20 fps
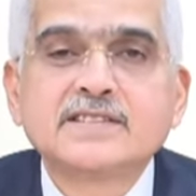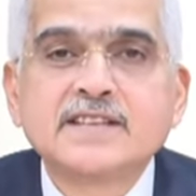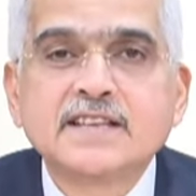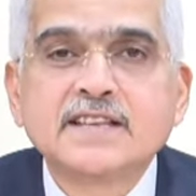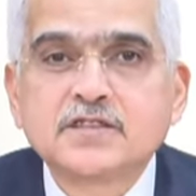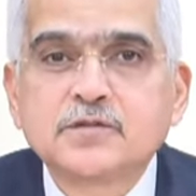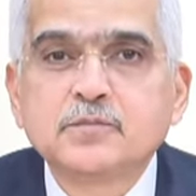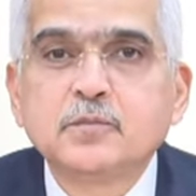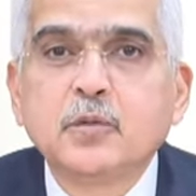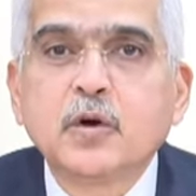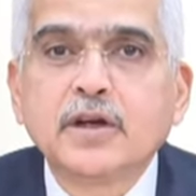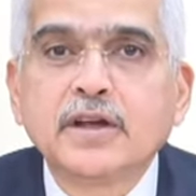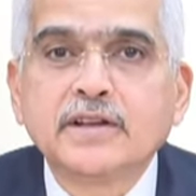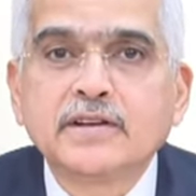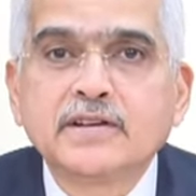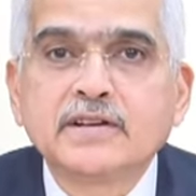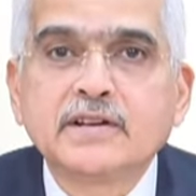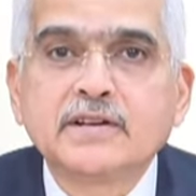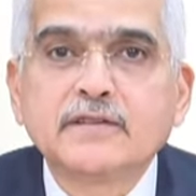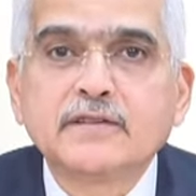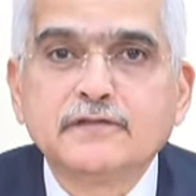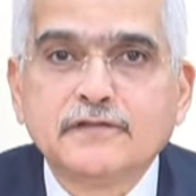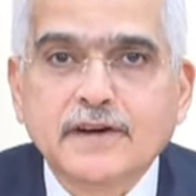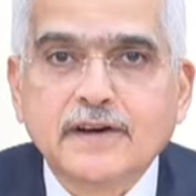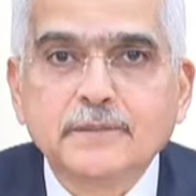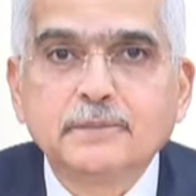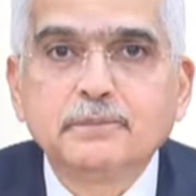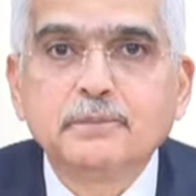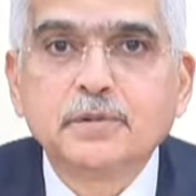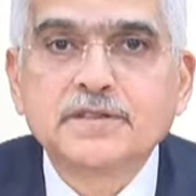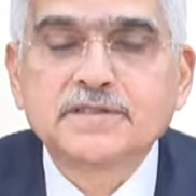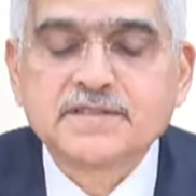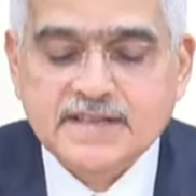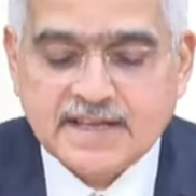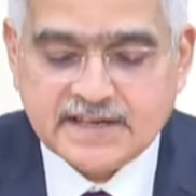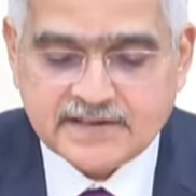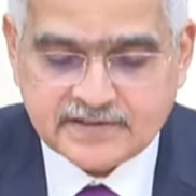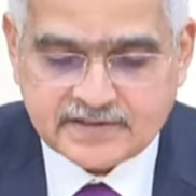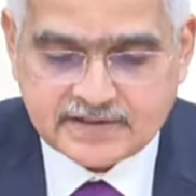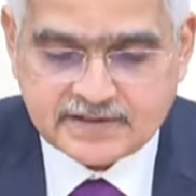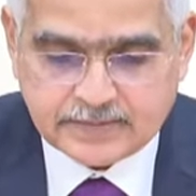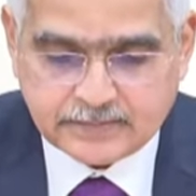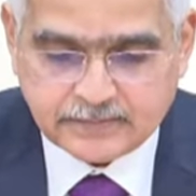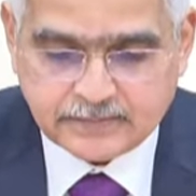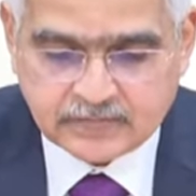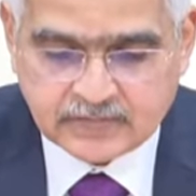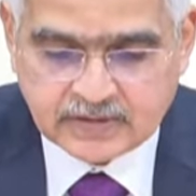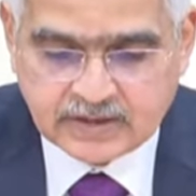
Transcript: 6.5%.